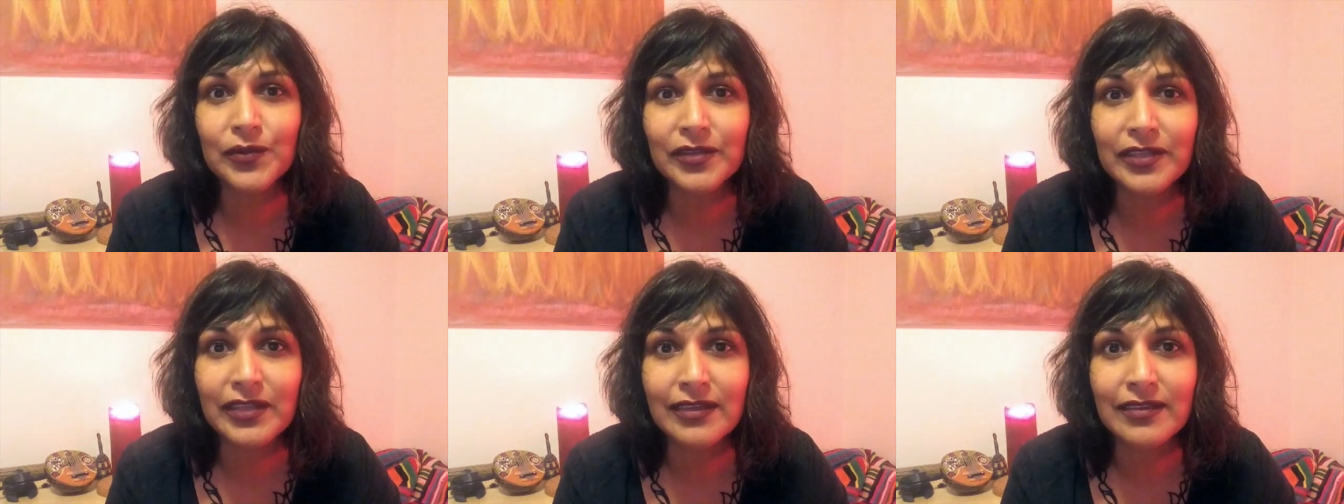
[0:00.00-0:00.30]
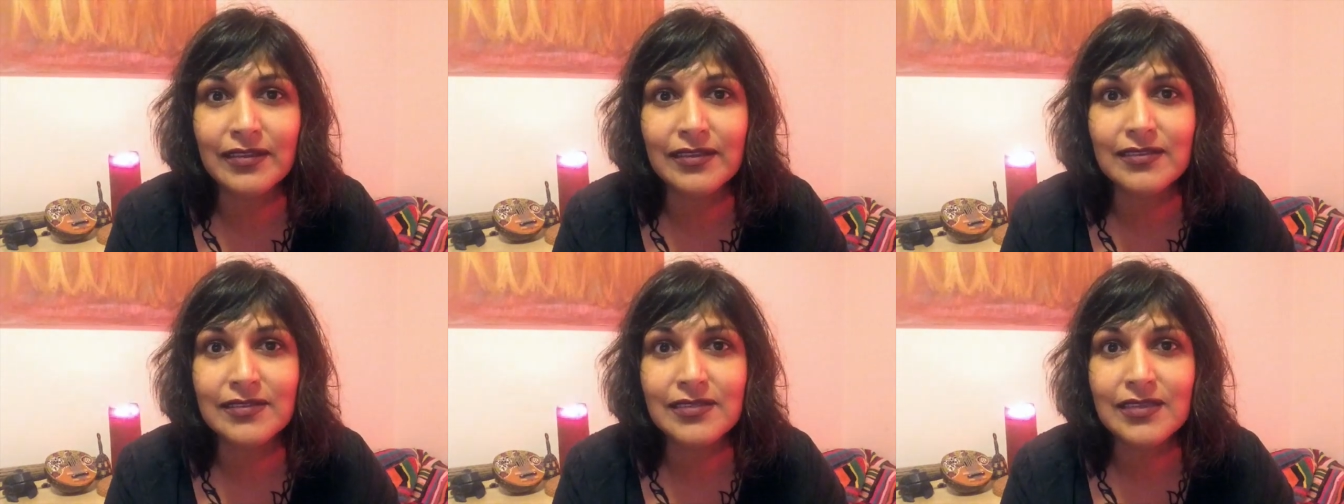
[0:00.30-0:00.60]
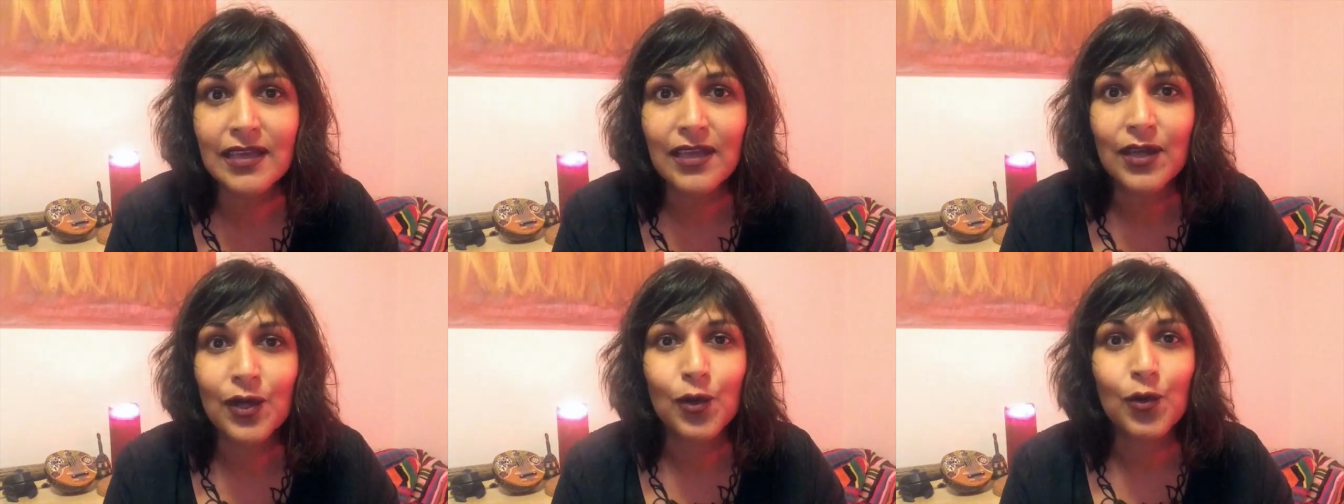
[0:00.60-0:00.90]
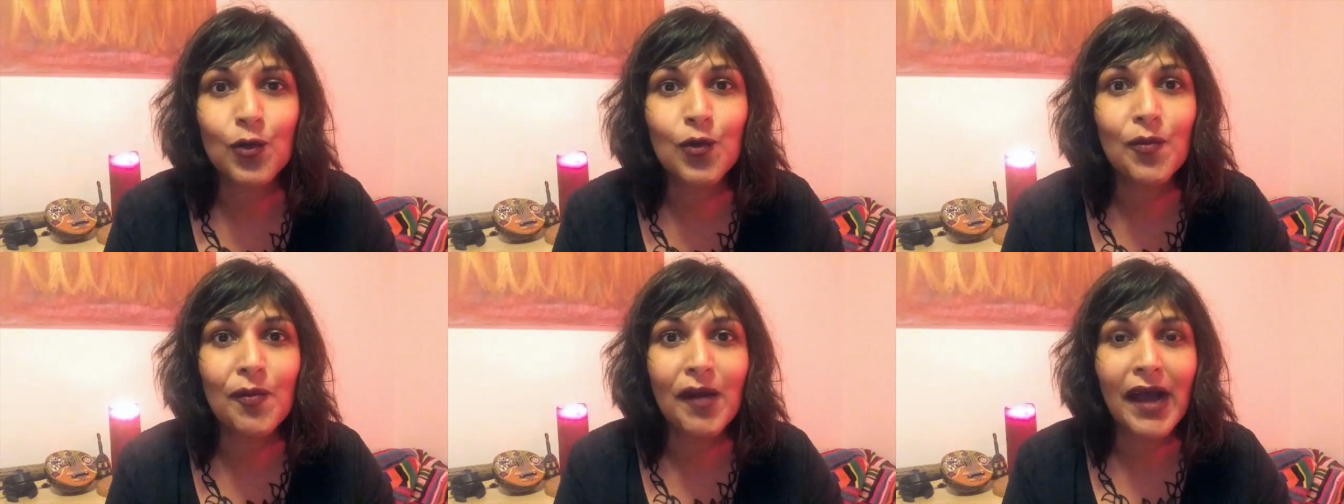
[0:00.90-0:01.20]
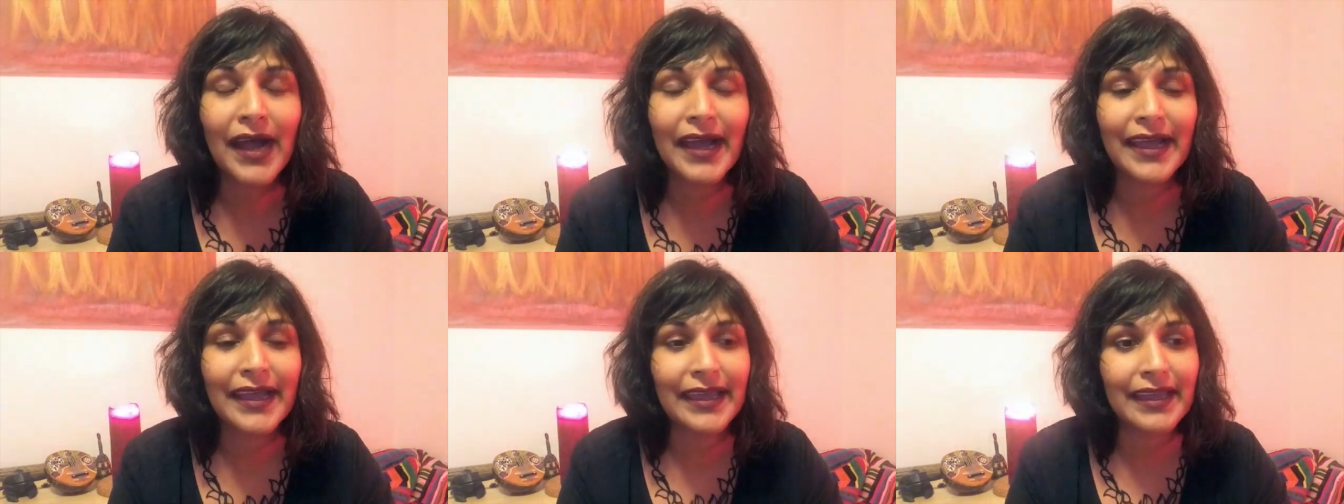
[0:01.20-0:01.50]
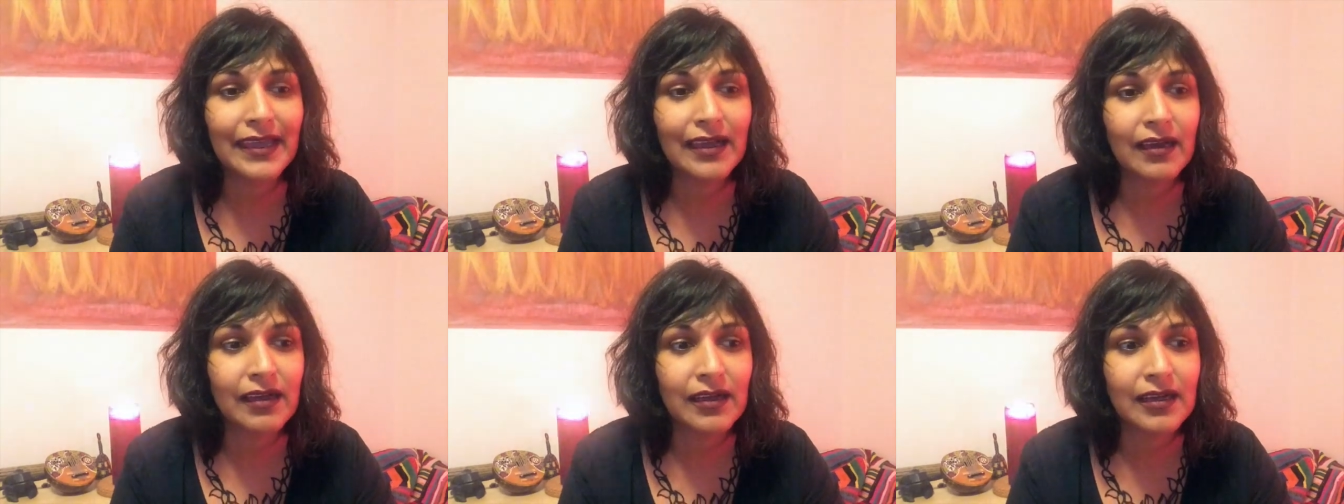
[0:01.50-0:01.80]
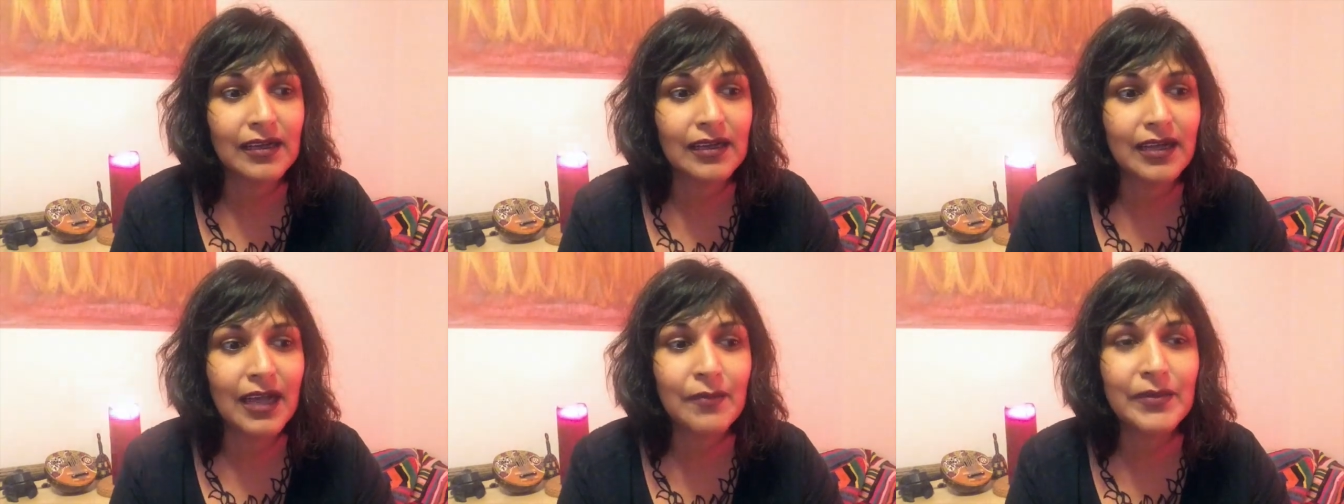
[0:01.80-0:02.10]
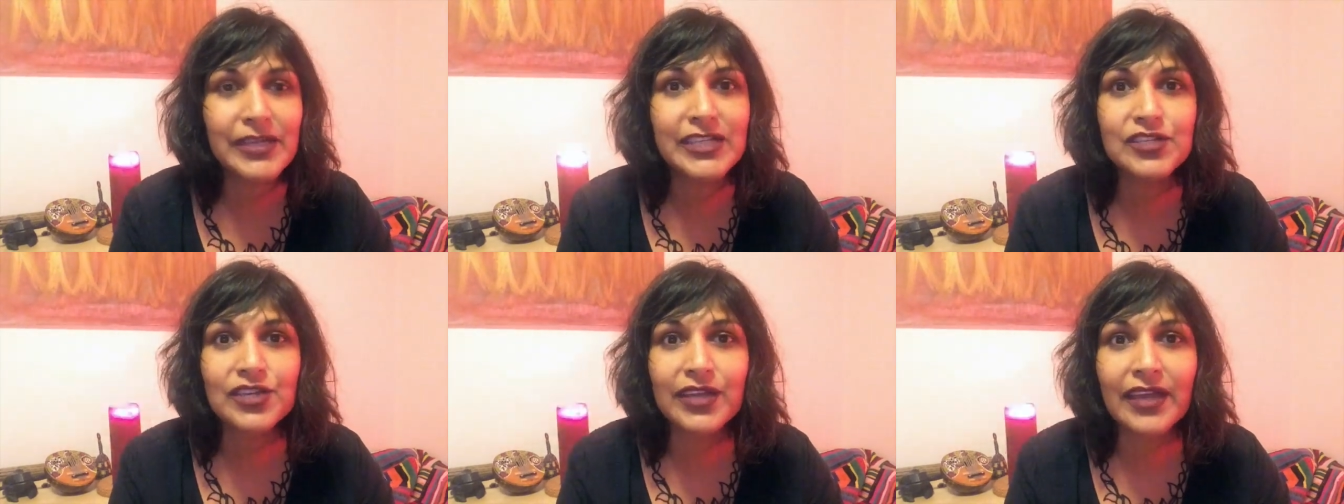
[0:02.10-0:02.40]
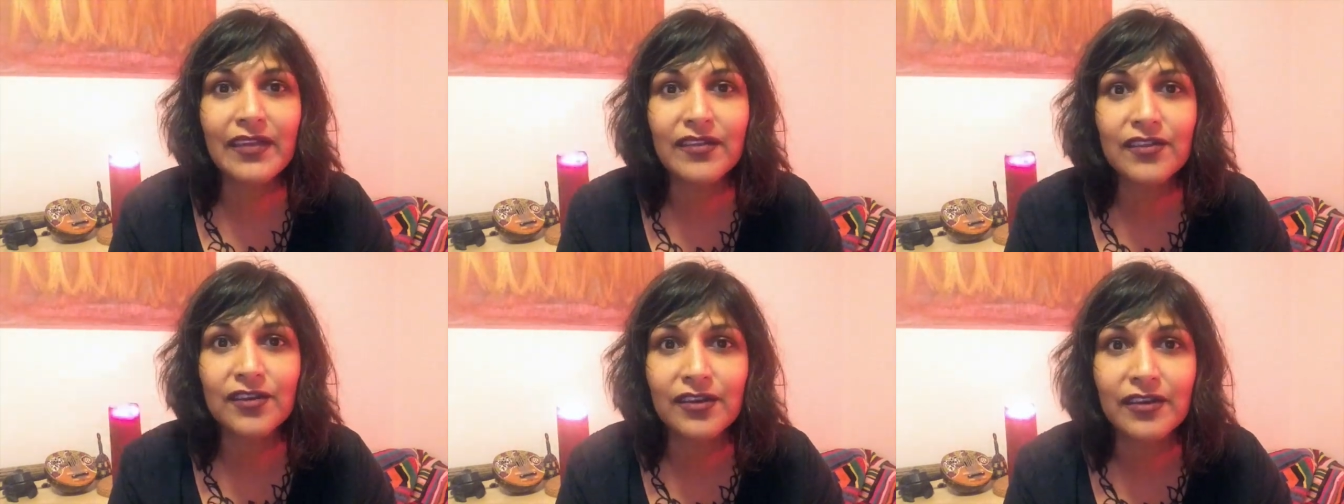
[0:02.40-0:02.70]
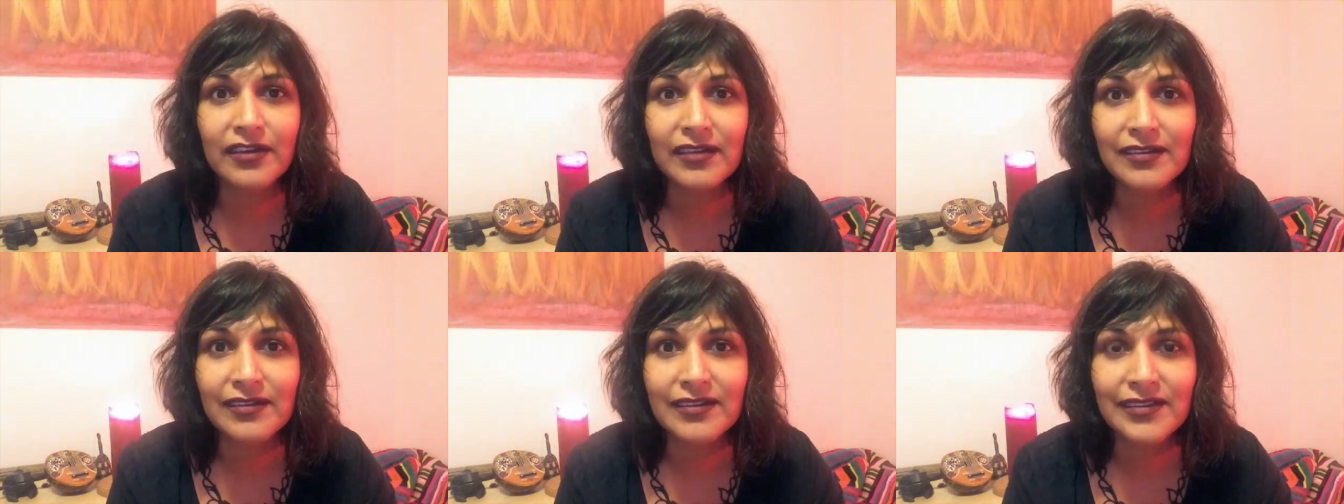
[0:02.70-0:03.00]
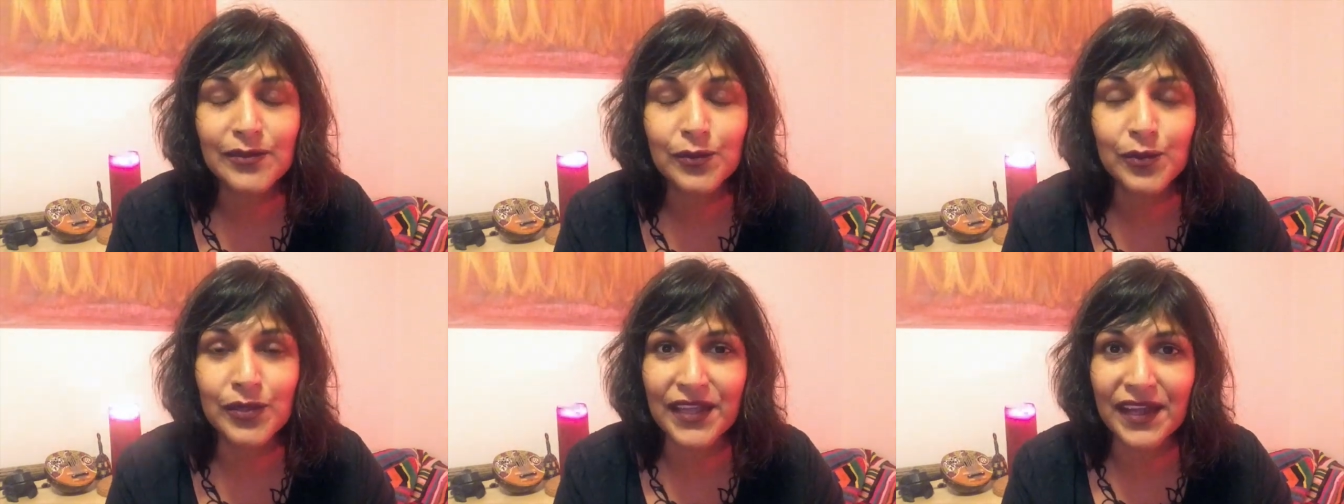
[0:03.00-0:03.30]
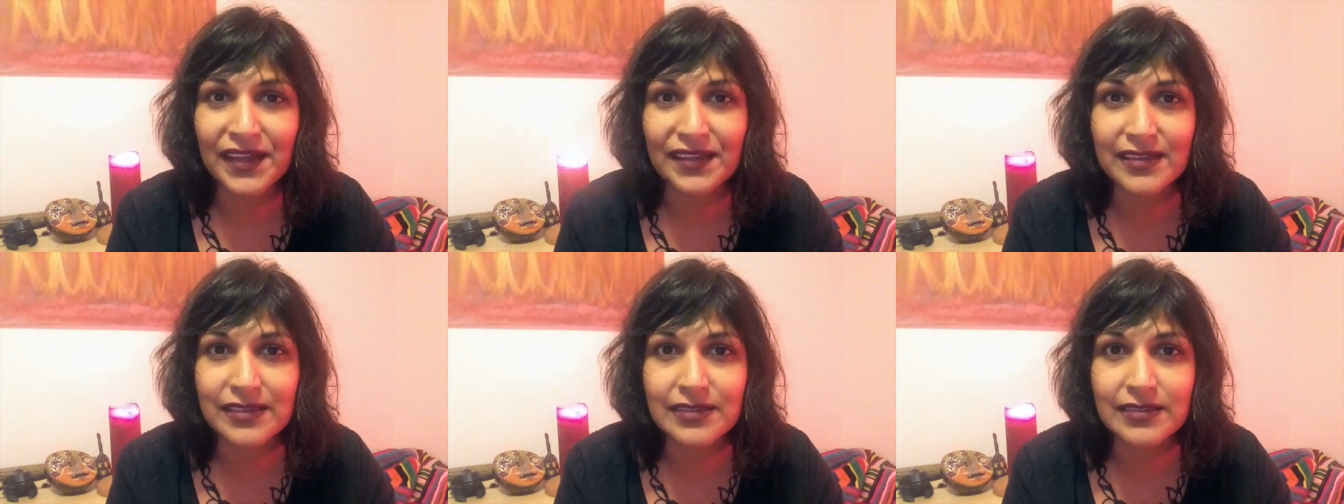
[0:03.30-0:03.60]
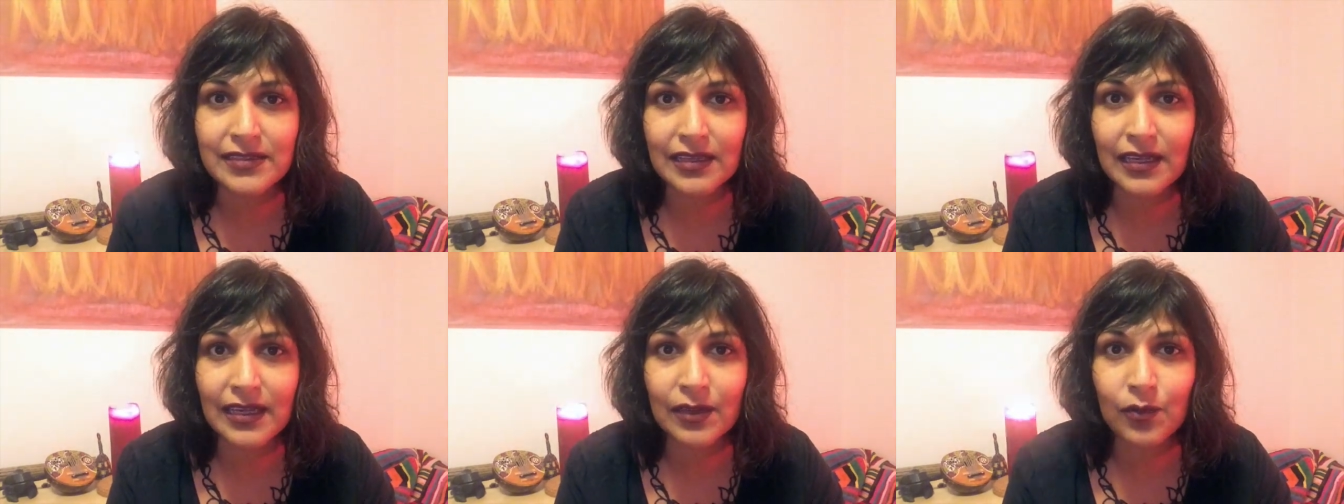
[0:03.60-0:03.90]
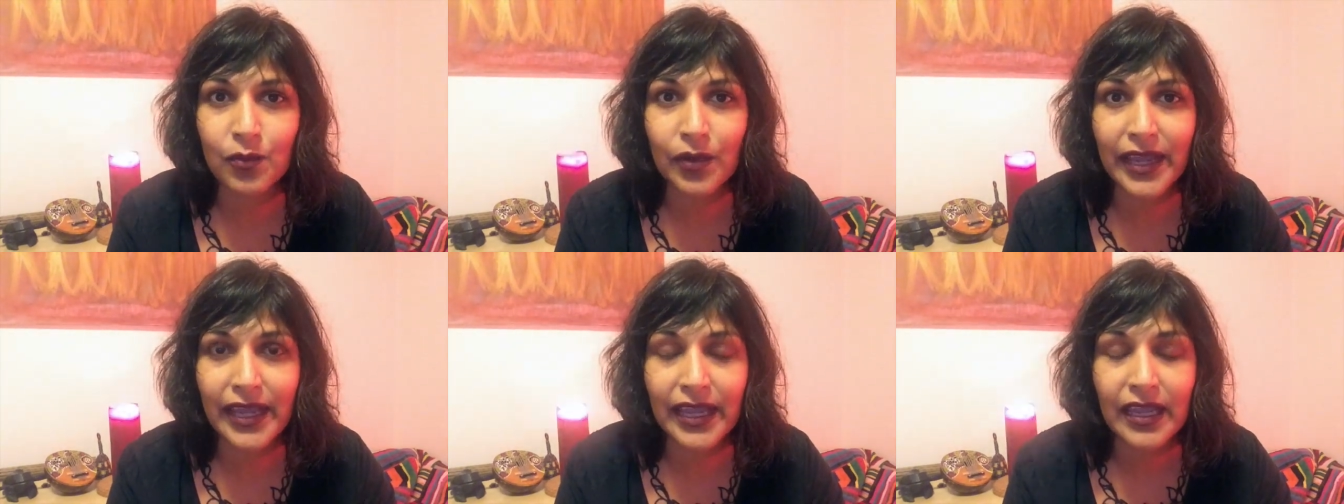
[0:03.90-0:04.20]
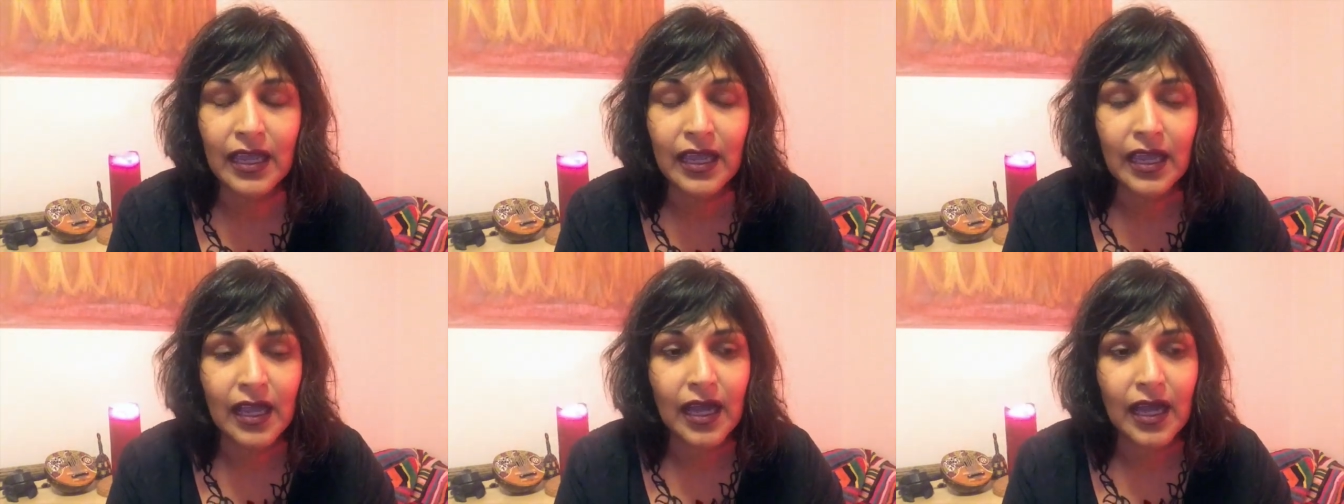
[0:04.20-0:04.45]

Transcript: with others or by uh, coming together with others in a way,